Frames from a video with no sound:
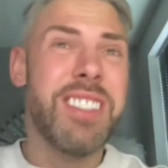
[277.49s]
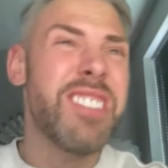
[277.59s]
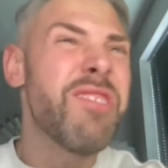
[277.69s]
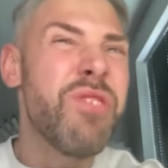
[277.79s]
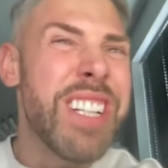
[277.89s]
It
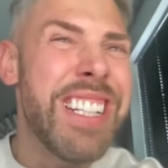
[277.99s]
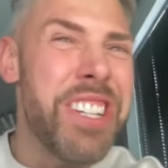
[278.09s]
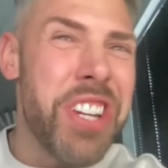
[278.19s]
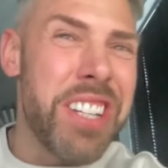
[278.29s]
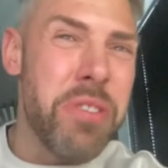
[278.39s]
doesn't really
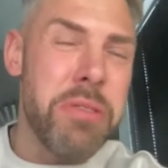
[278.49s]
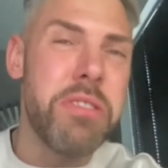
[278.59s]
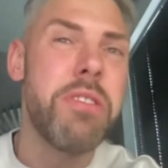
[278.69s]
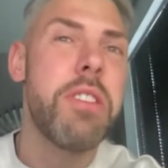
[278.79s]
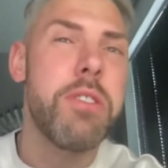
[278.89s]
change
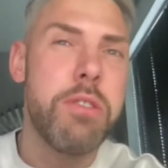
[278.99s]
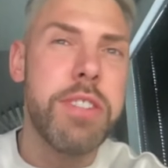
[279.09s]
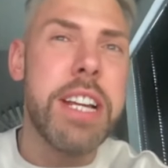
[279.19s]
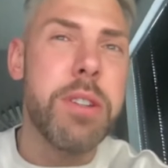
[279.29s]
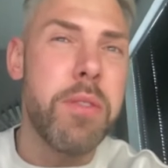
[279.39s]
the
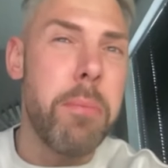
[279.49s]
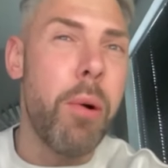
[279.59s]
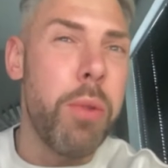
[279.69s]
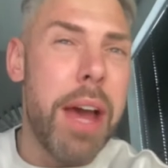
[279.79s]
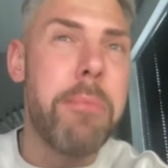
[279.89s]
trajectory of the
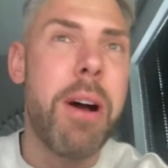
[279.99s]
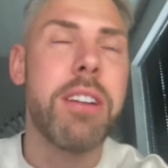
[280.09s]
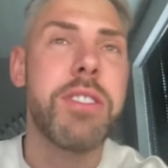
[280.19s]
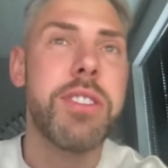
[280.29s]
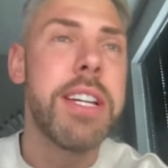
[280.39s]
ball that
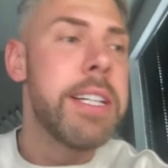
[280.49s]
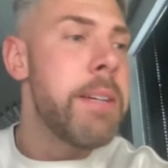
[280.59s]
much.